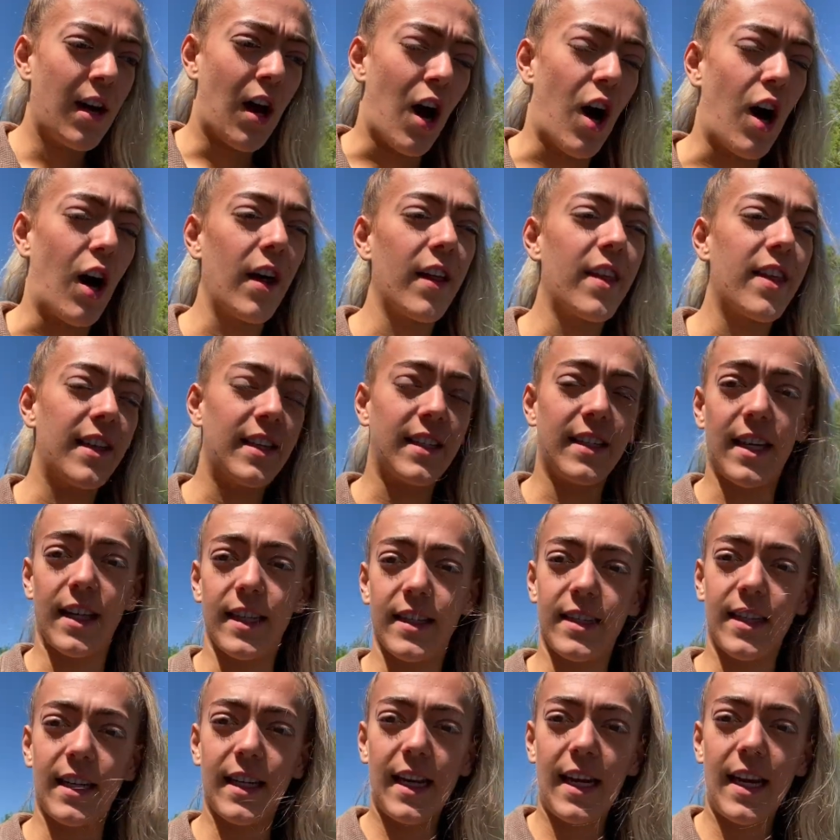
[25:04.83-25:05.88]

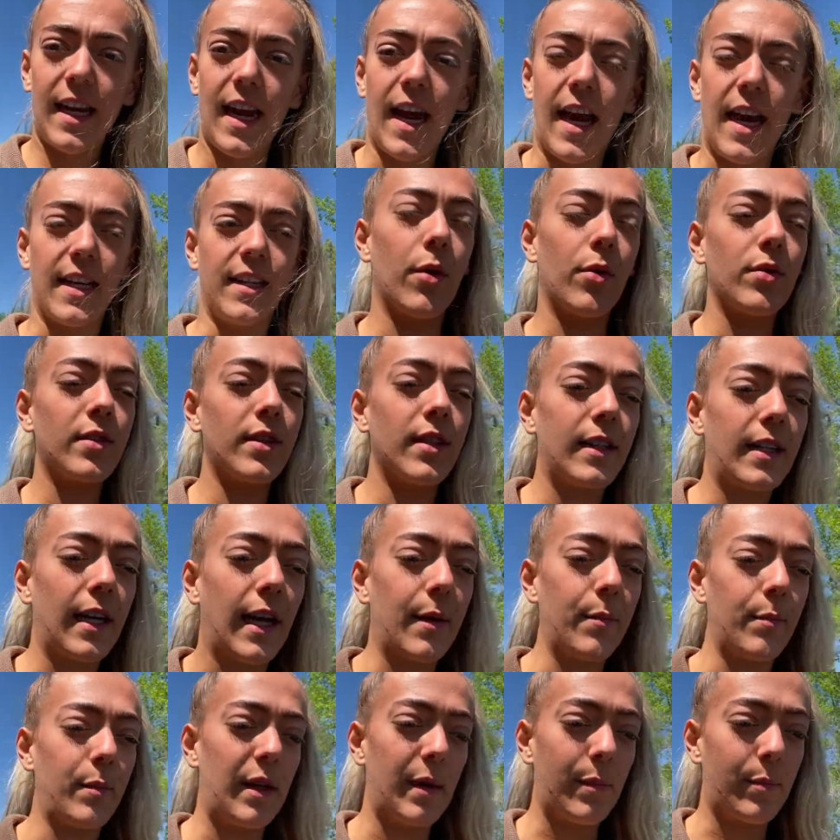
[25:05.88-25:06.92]
authenticity, and most of the
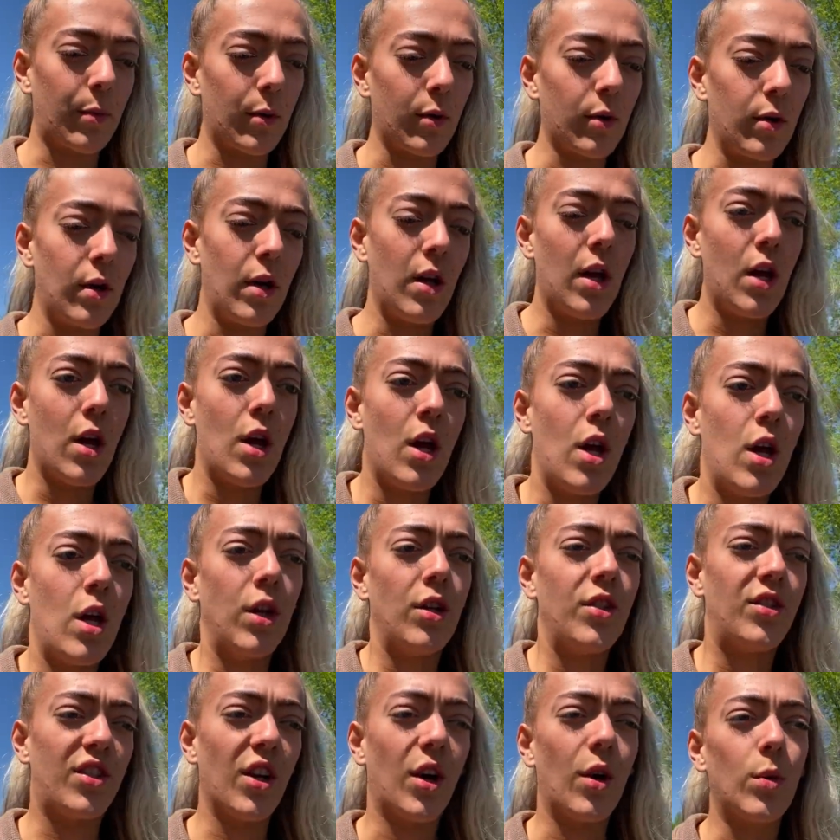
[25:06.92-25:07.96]
time people
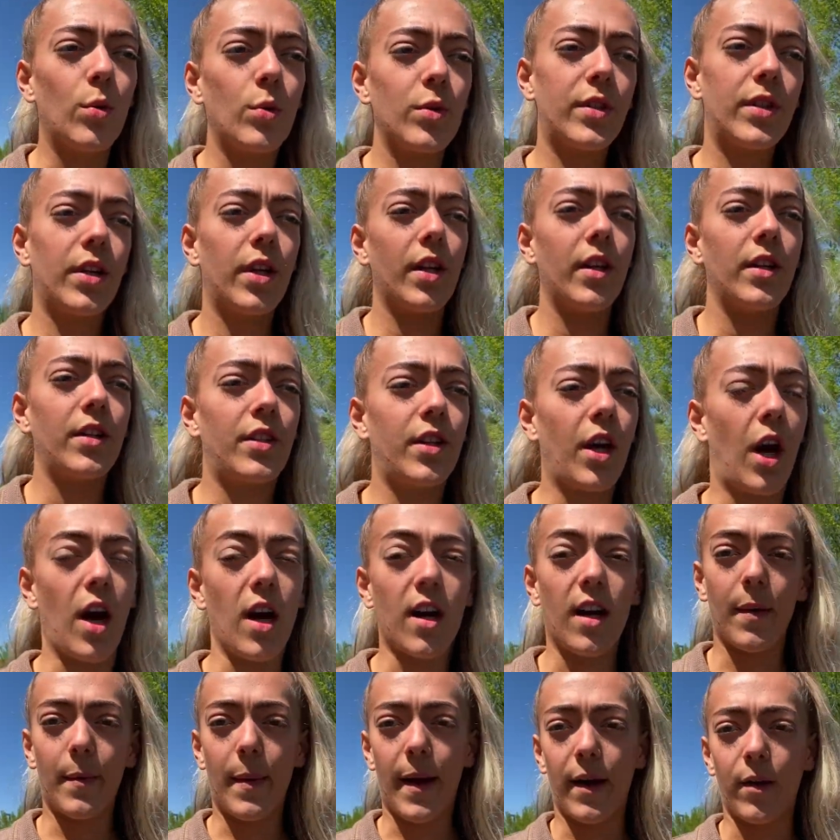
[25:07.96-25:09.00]
don't
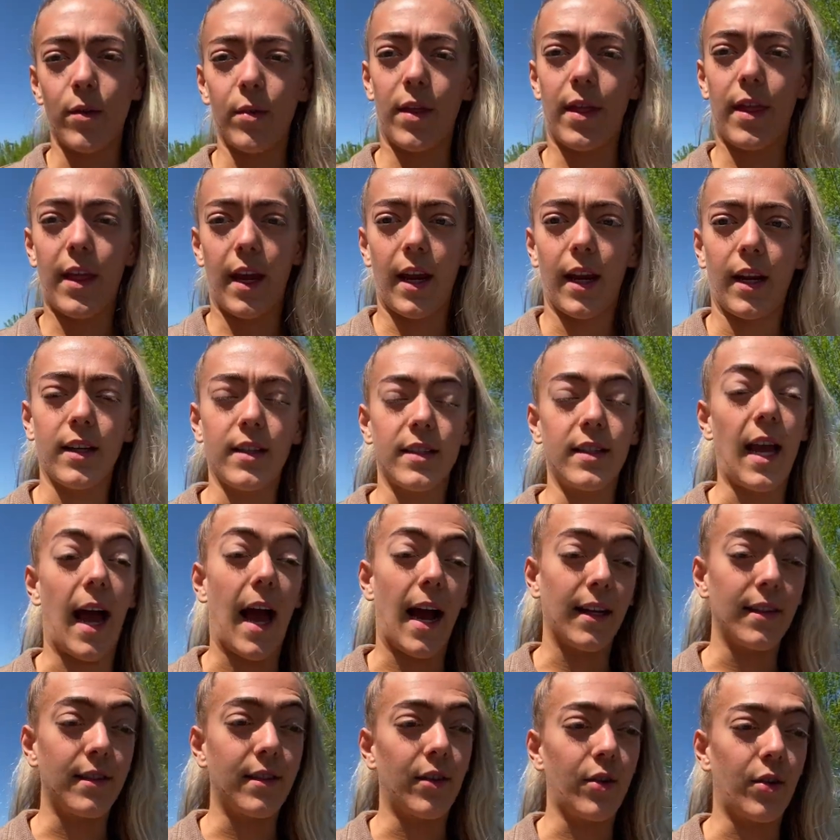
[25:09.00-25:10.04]
talk about things
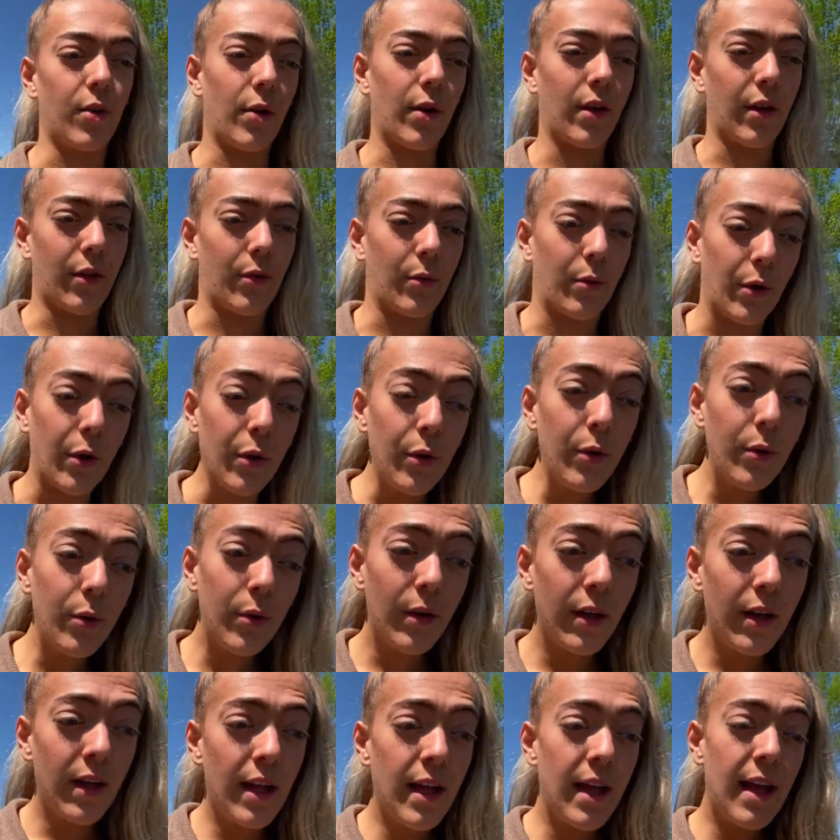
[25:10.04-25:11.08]
as they're going through
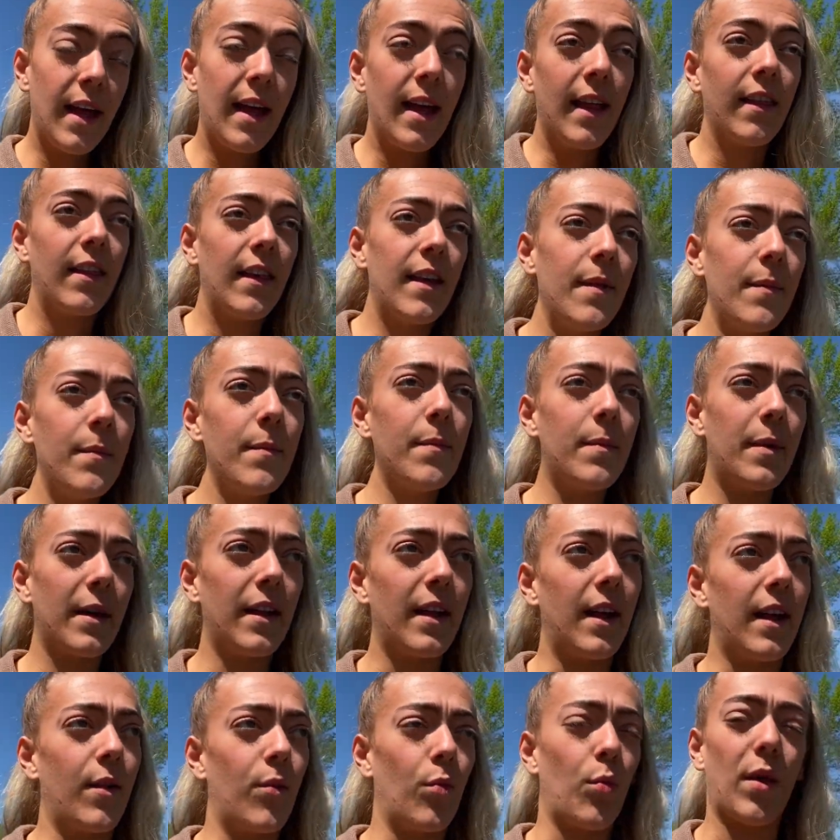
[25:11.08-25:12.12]
them, but
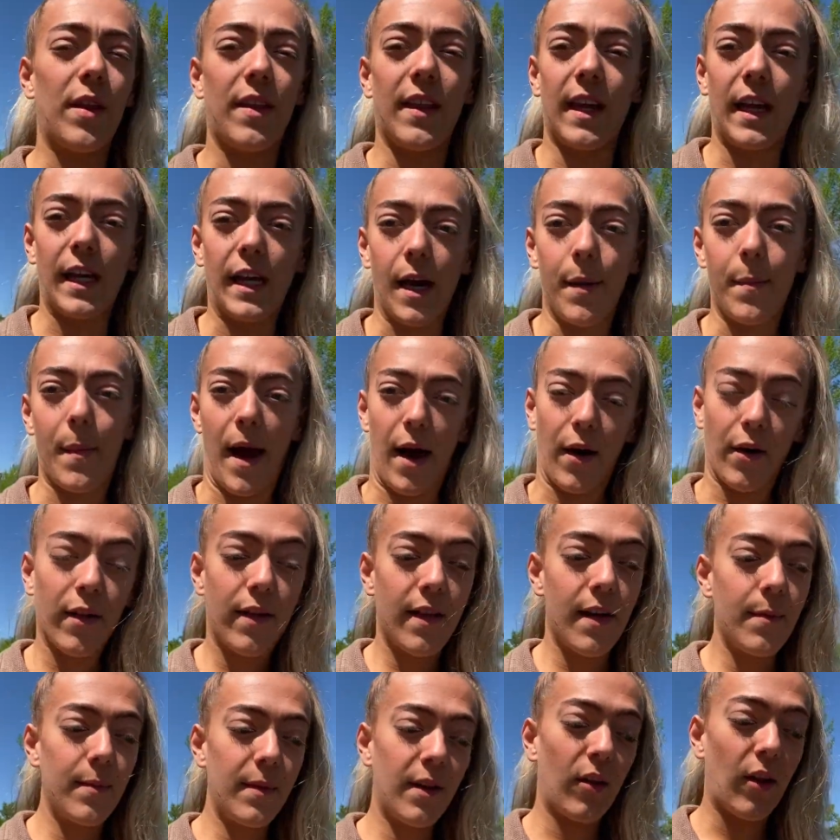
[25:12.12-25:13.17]
when they come out of
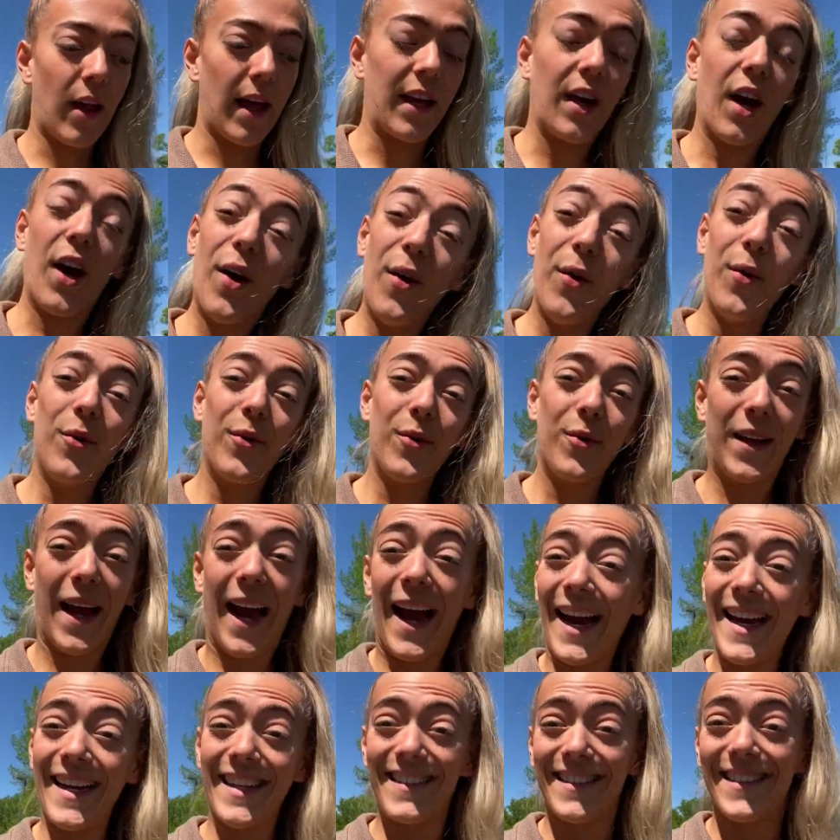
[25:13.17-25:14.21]
them, they're like, oh
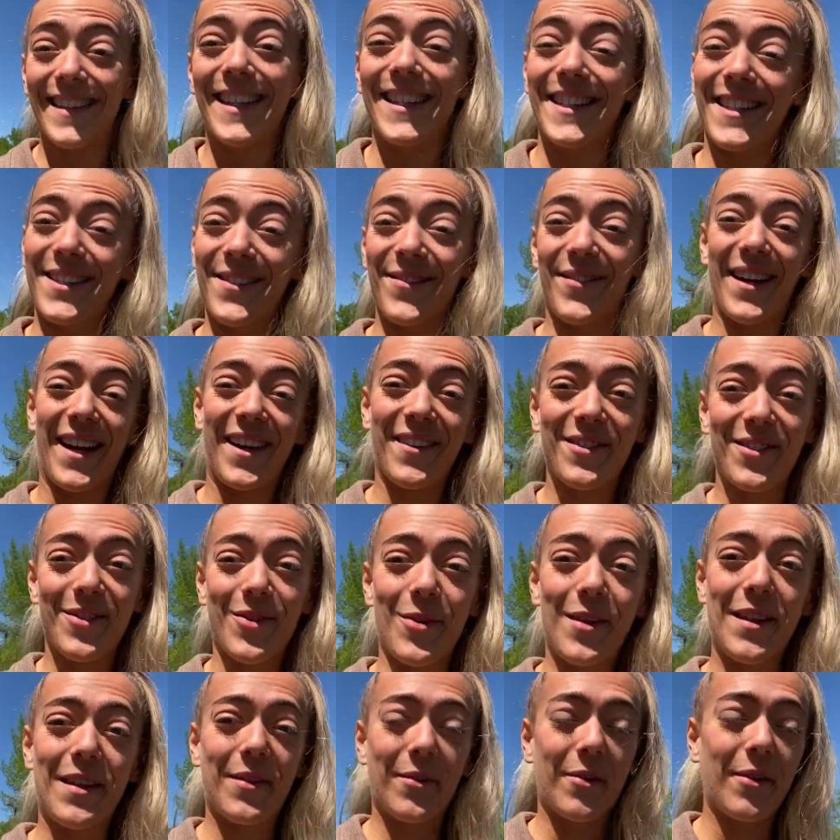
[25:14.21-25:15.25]
guys, this is what I was
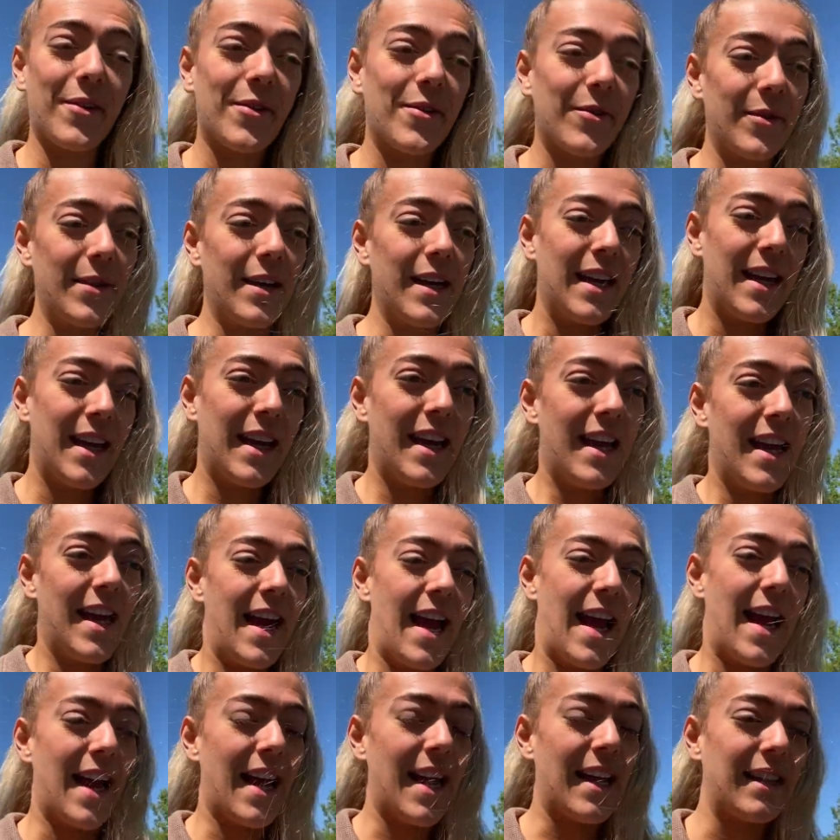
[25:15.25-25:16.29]
going through
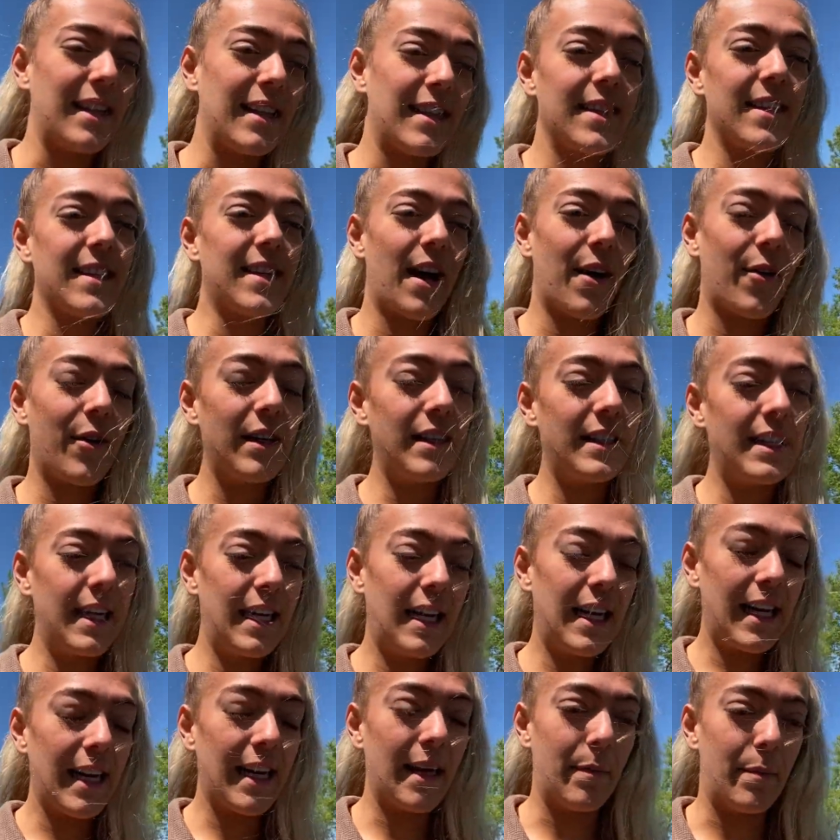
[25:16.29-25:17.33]
and this is how I did
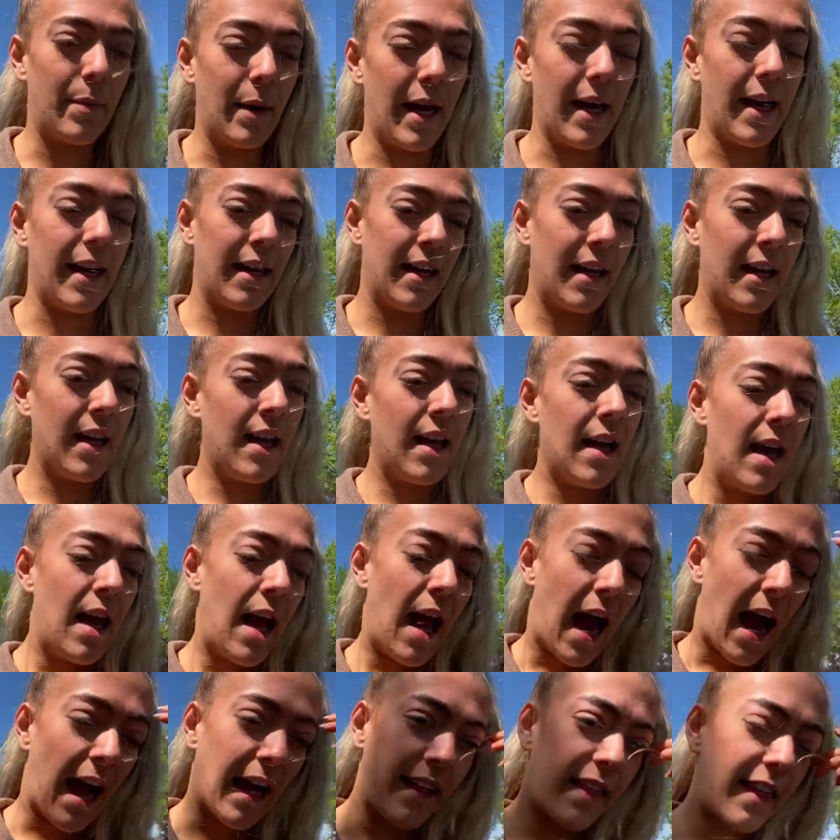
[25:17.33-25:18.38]
it. But
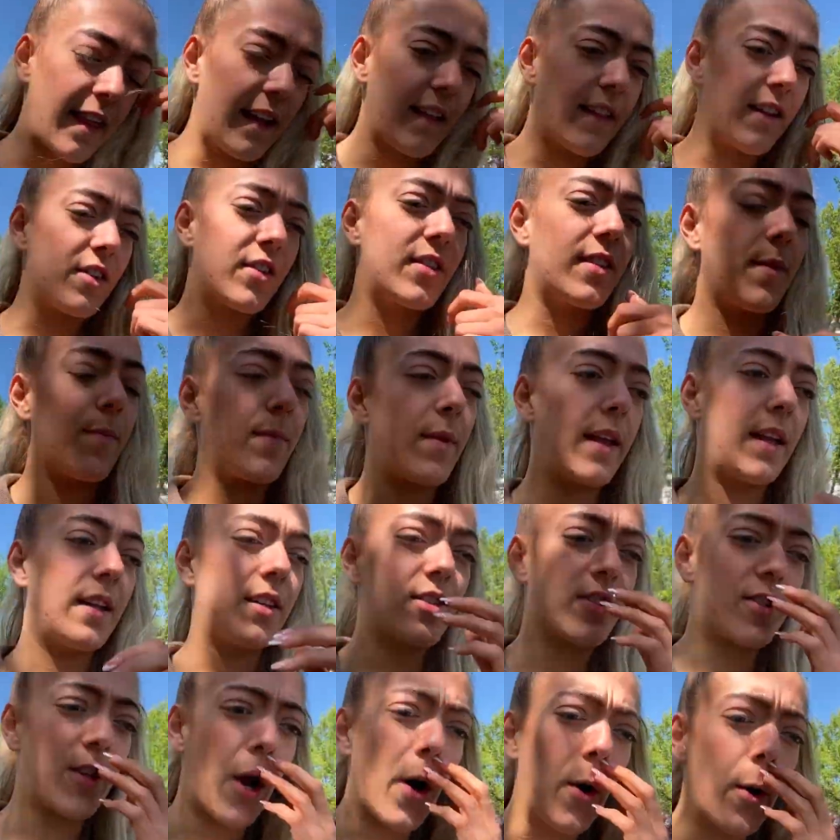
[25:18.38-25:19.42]
I think there's something
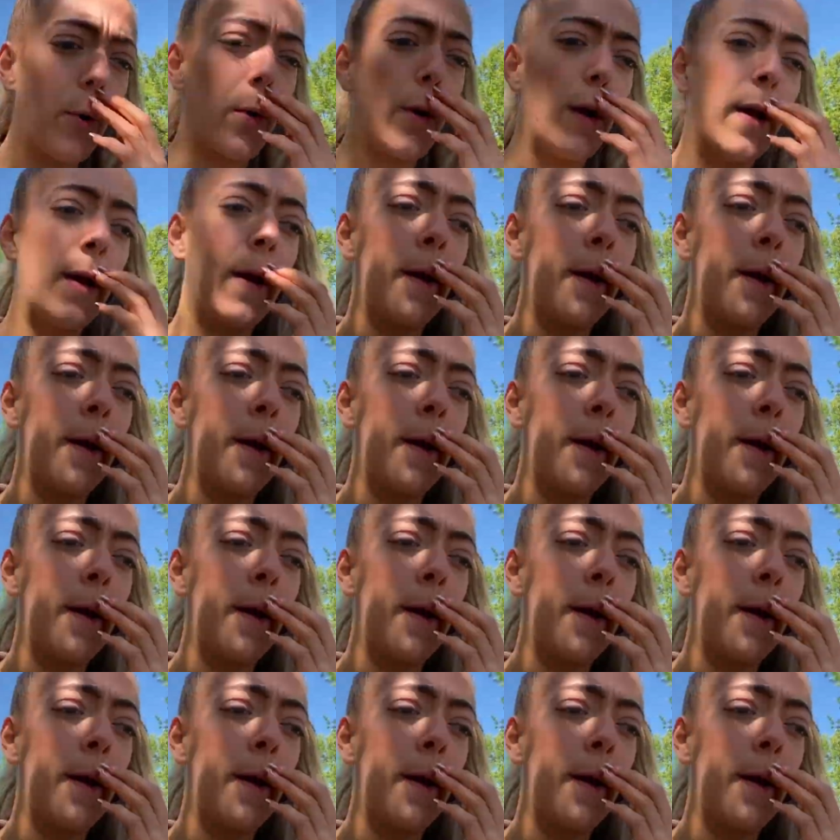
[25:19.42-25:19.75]
so